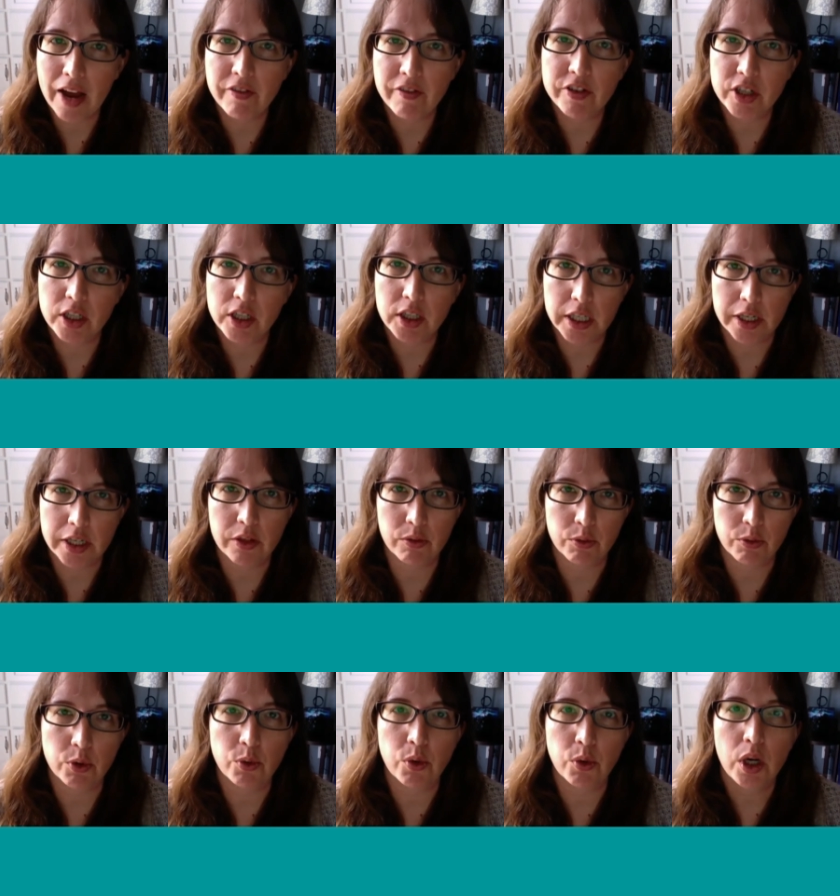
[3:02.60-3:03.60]
have to click
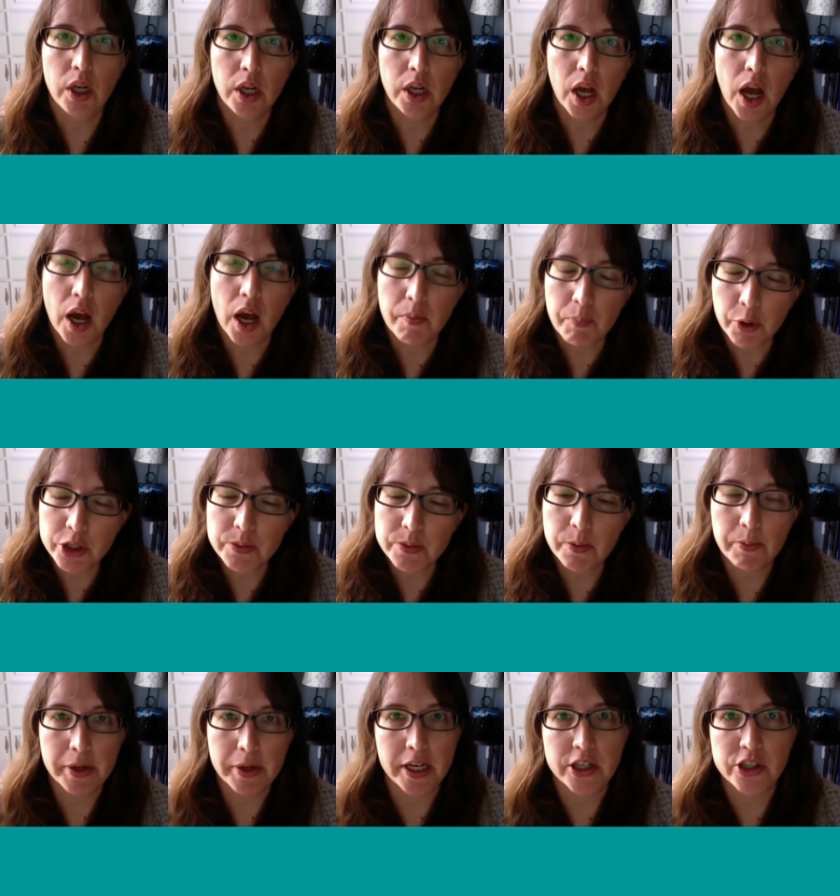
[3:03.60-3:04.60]
through uh,
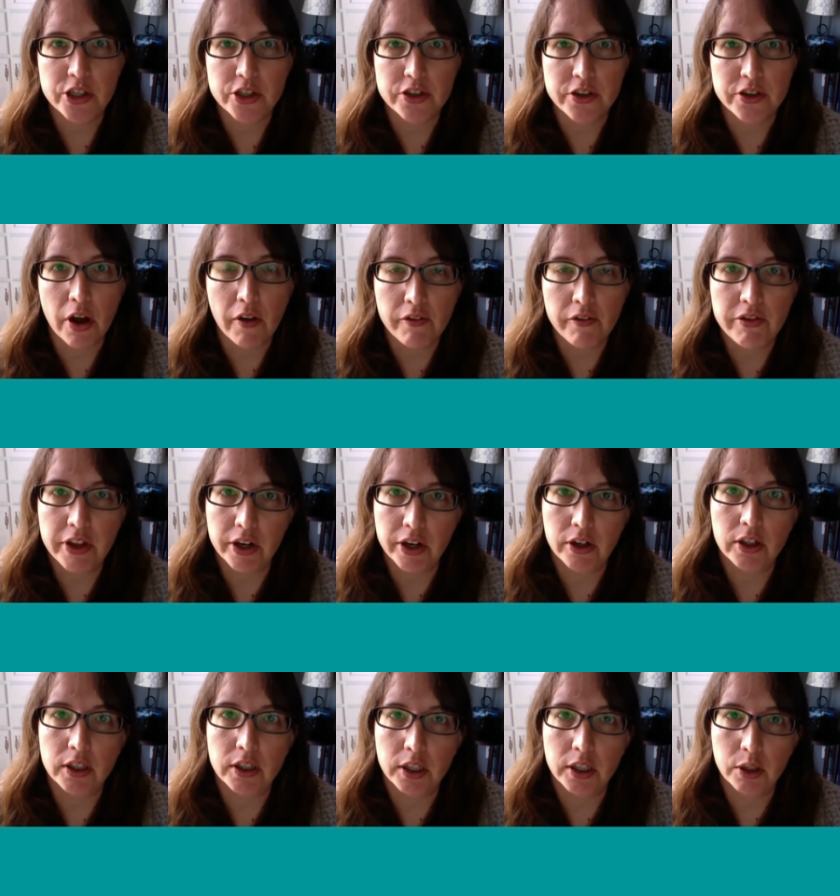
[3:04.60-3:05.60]
multiple pages of
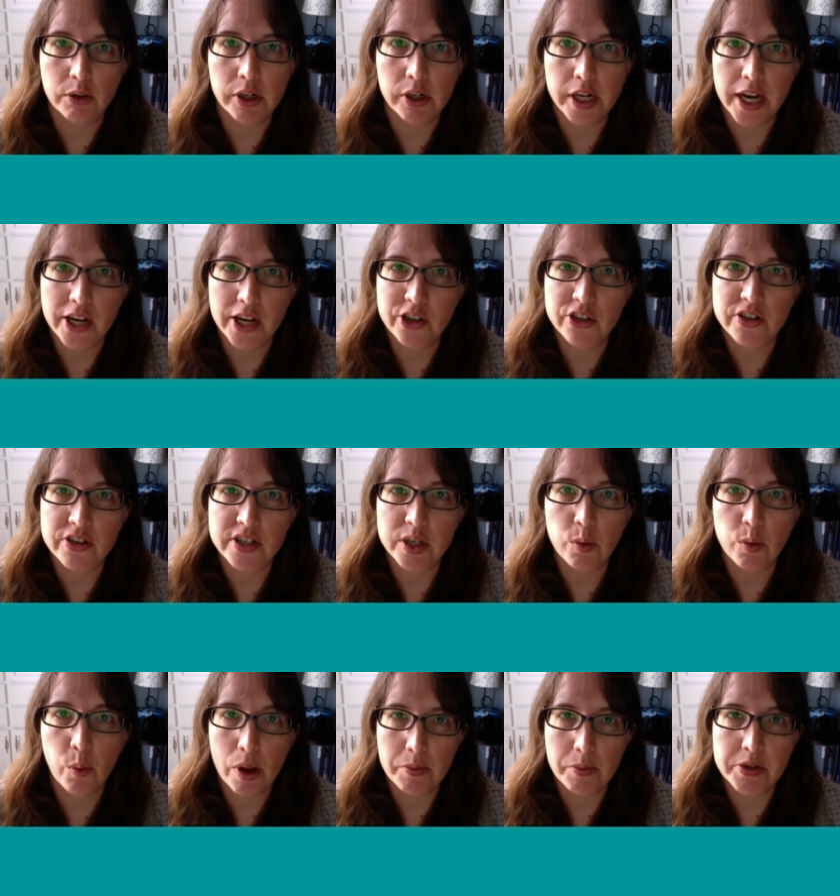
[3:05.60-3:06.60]
their literary
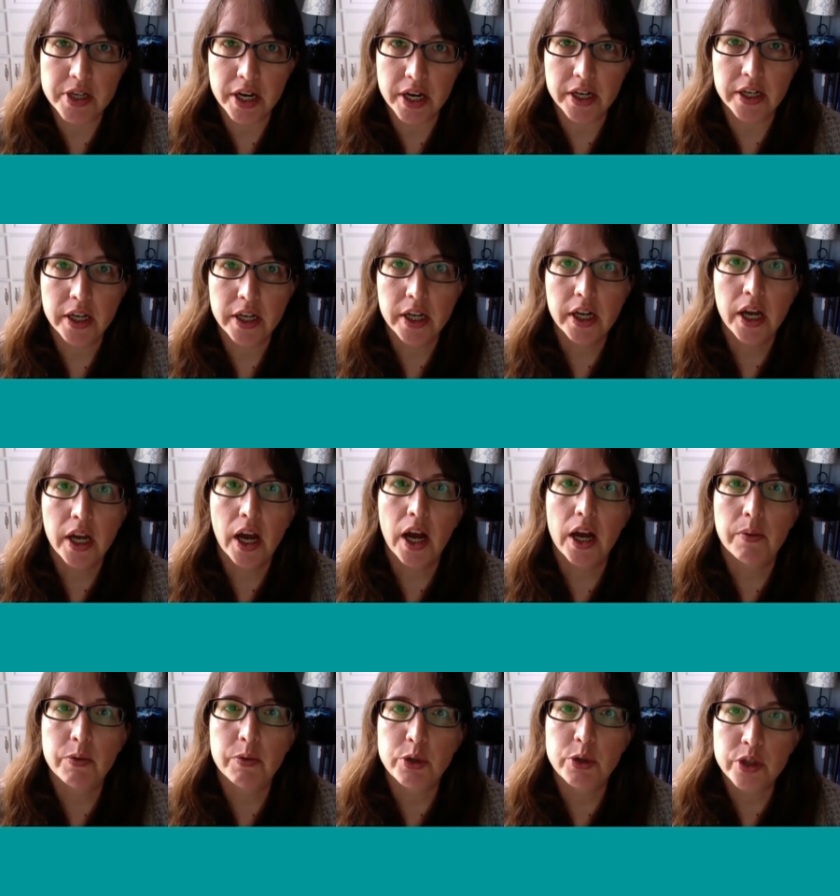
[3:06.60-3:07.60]
agency website
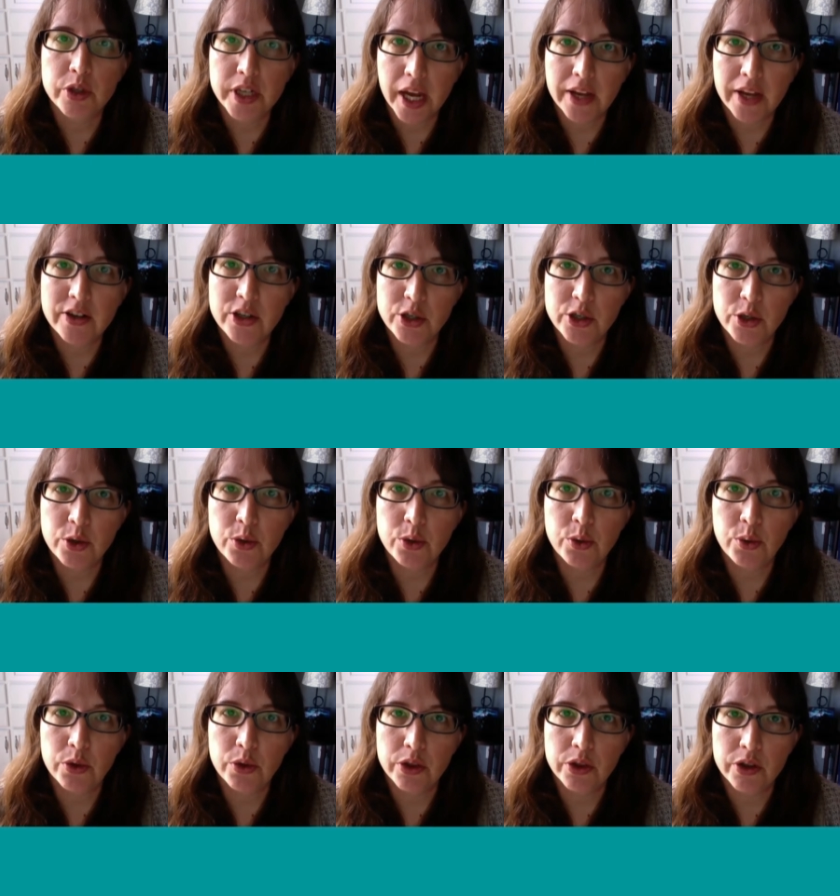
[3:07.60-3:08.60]
um, to get
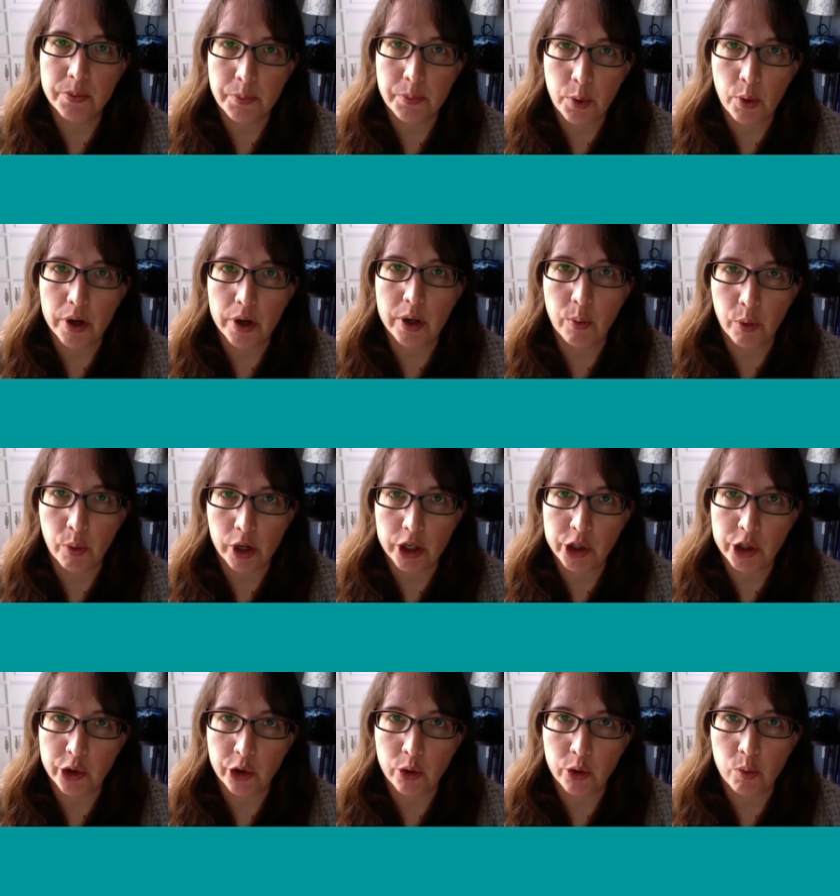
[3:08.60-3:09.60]
to the point
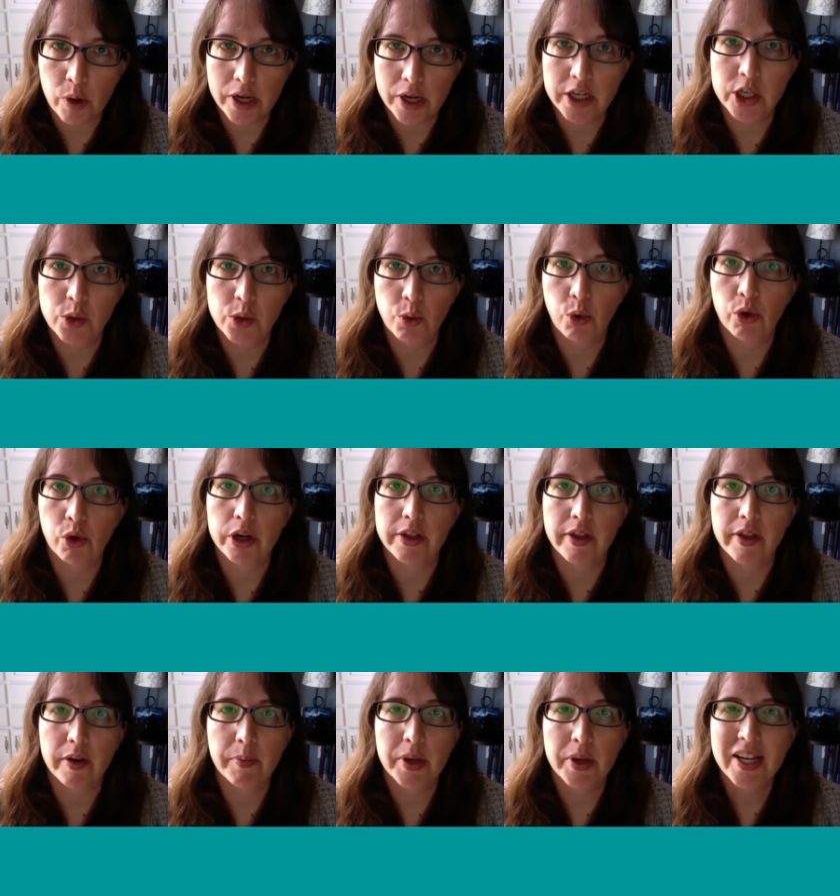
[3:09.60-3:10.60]
where you're ready to
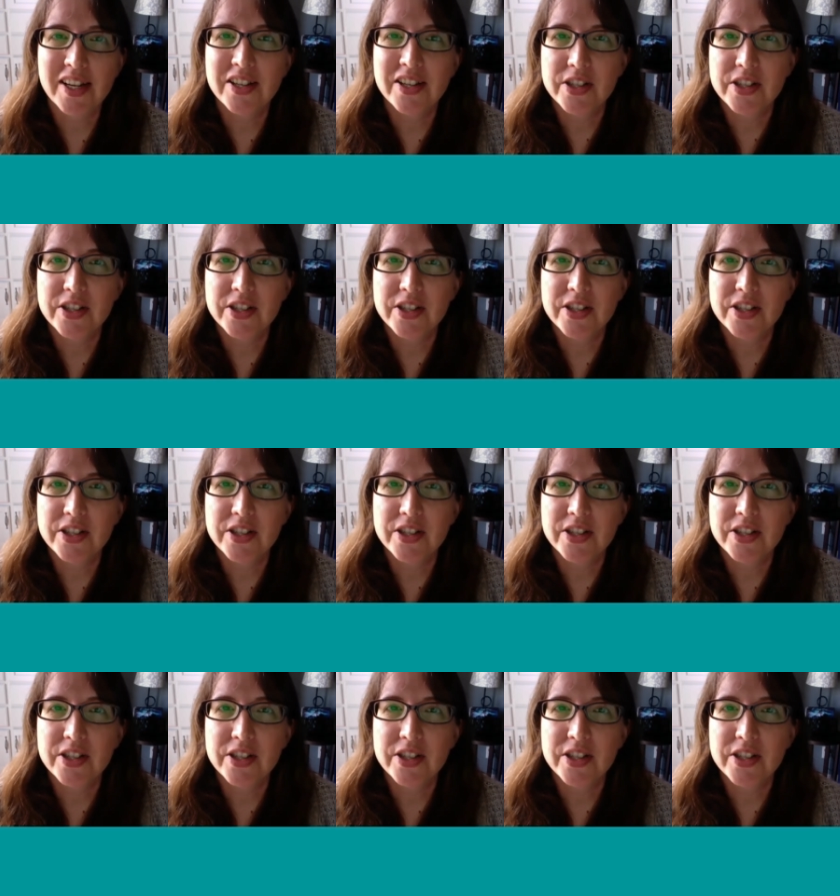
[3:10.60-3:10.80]
query them.